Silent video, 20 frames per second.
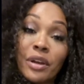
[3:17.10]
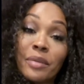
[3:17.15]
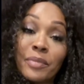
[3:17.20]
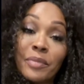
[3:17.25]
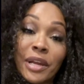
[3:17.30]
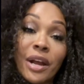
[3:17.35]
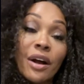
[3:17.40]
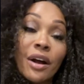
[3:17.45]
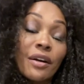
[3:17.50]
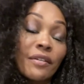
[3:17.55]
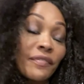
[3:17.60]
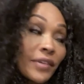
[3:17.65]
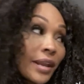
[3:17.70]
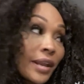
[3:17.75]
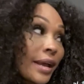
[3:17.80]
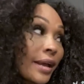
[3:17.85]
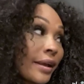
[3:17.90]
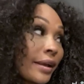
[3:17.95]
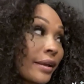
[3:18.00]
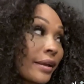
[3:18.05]
you're gonna back. be gone for
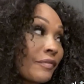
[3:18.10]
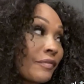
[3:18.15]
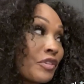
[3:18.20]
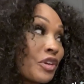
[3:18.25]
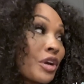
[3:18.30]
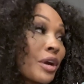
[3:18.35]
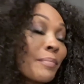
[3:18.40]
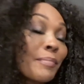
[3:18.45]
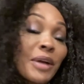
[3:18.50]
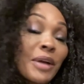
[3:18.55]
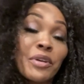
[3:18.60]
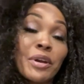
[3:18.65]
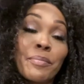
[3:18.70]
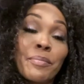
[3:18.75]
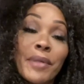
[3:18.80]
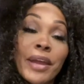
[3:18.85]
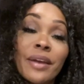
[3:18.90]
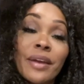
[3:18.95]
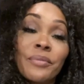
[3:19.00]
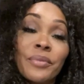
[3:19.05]
like if you come back with
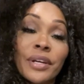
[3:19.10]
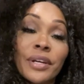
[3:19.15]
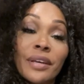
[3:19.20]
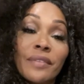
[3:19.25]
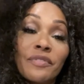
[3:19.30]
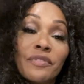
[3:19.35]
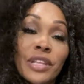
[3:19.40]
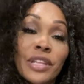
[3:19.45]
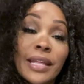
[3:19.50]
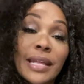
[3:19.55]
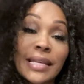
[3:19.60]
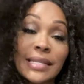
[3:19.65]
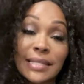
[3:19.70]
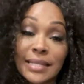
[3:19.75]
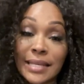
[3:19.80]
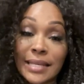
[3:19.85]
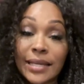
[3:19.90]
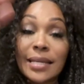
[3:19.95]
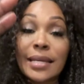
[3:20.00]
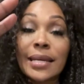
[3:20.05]
a man weed it's
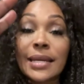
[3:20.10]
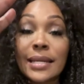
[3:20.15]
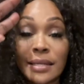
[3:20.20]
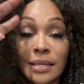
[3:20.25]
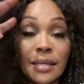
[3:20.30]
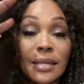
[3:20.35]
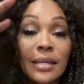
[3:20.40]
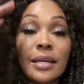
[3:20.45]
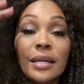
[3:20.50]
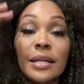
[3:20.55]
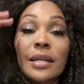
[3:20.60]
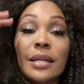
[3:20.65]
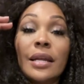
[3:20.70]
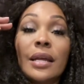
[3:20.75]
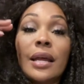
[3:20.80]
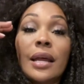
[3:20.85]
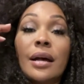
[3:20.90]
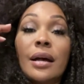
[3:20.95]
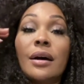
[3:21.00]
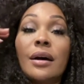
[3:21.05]
thick and
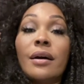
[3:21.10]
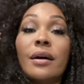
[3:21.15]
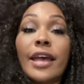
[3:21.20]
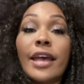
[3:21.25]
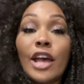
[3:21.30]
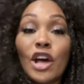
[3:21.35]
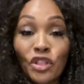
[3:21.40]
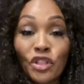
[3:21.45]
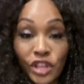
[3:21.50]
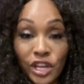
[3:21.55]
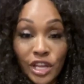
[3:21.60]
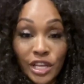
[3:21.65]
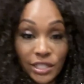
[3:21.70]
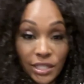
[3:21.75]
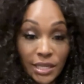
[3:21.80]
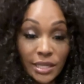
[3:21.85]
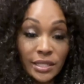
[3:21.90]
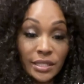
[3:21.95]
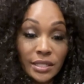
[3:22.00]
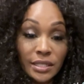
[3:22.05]
Somebody healthy
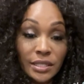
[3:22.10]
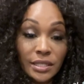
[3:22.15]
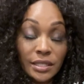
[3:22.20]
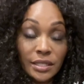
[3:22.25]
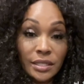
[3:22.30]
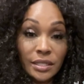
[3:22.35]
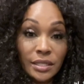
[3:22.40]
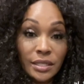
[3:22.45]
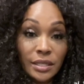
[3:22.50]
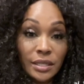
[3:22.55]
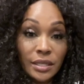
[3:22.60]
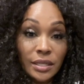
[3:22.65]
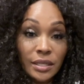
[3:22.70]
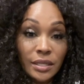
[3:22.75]
as they look. I'm gonna